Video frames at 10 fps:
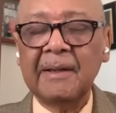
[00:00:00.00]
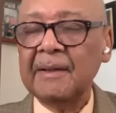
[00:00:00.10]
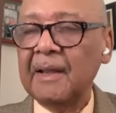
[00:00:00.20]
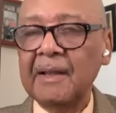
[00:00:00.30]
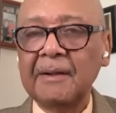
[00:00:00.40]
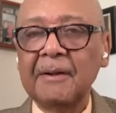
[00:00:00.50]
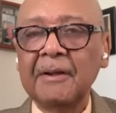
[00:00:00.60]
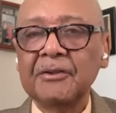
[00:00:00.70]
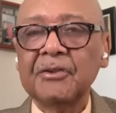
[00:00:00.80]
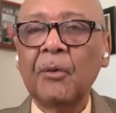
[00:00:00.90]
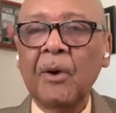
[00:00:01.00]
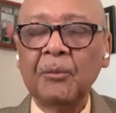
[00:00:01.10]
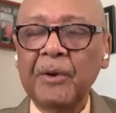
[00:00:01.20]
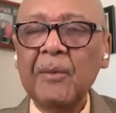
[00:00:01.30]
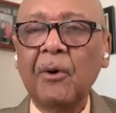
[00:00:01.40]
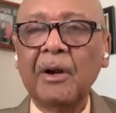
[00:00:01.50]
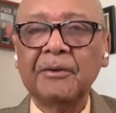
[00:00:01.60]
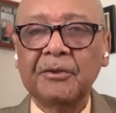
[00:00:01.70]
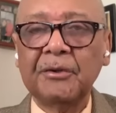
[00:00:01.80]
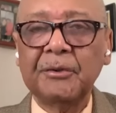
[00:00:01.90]
And so what we
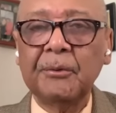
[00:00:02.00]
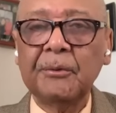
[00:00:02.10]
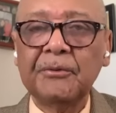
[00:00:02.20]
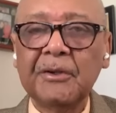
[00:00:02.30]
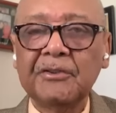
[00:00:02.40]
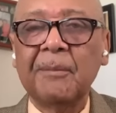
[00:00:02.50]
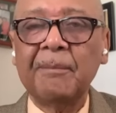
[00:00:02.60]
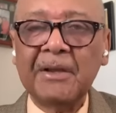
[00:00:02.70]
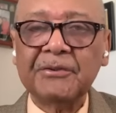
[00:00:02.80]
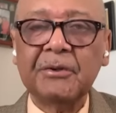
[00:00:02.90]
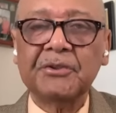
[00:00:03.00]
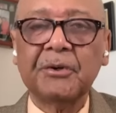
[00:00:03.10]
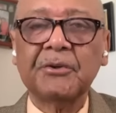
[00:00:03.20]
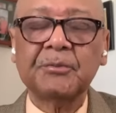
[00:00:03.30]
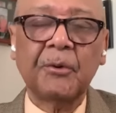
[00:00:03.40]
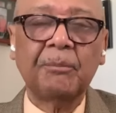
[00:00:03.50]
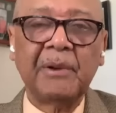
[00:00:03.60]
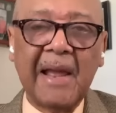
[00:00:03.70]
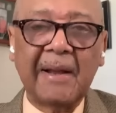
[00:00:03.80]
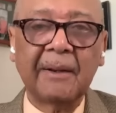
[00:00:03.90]
wanted to do, since the messengers were
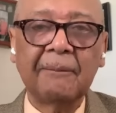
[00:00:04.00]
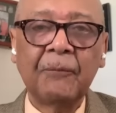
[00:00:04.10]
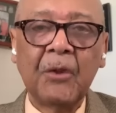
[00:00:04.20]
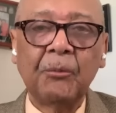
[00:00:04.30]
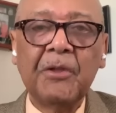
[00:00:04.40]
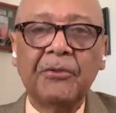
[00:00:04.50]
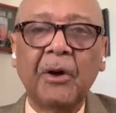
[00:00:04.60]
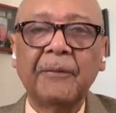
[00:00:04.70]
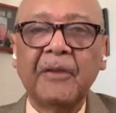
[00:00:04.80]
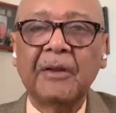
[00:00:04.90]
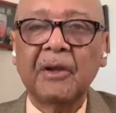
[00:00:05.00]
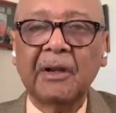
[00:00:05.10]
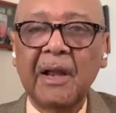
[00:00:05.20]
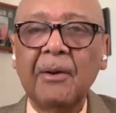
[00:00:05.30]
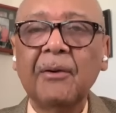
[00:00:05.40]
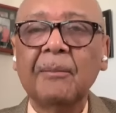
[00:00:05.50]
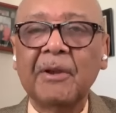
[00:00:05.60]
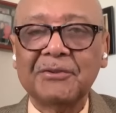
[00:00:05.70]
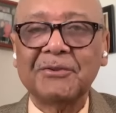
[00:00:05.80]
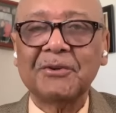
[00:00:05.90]
Black, we thought that the counter
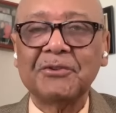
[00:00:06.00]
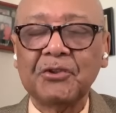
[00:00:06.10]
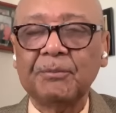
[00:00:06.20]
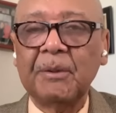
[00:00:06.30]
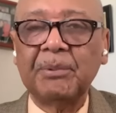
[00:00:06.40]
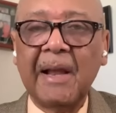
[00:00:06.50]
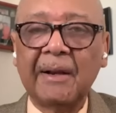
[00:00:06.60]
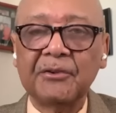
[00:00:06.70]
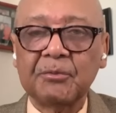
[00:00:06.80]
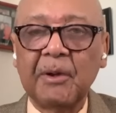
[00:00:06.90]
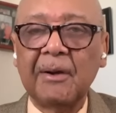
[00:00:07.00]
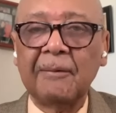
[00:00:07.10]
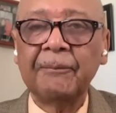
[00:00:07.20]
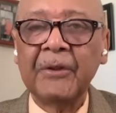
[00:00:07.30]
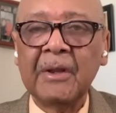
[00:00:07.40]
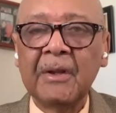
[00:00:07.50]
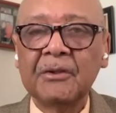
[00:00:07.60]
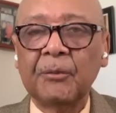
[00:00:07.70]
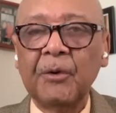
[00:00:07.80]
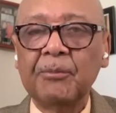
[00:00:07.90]
messenger should be Black as well.
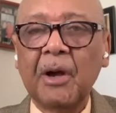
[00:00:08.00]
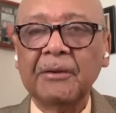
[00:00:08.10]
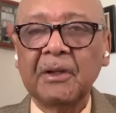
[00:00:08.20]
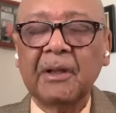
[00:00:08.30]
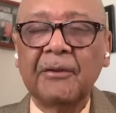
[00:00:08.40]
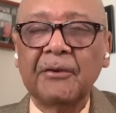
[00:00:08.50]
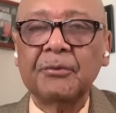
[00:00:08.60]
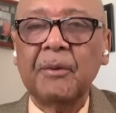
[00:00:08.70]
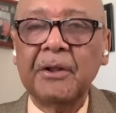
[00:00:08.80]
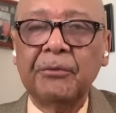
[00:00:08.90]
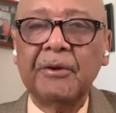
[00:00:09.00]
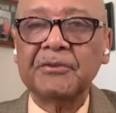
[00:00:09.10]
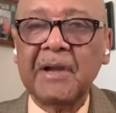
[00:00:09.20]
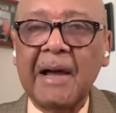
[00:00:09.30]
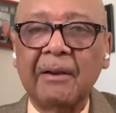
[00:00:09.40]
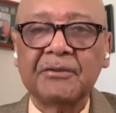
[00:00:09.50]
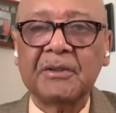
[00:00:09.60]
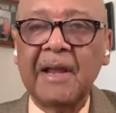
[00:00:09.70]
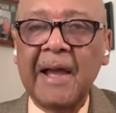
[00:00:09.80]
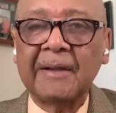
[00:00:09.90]
So we brought together 23
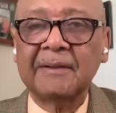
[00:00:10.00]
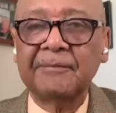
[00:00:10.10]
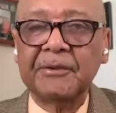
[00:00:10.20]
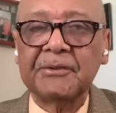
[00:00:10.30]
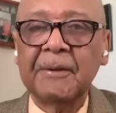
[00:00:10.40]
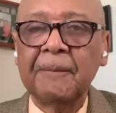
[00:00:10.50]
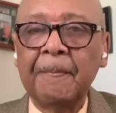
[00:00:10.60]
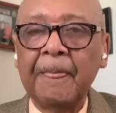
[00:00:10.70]
scholars and activists,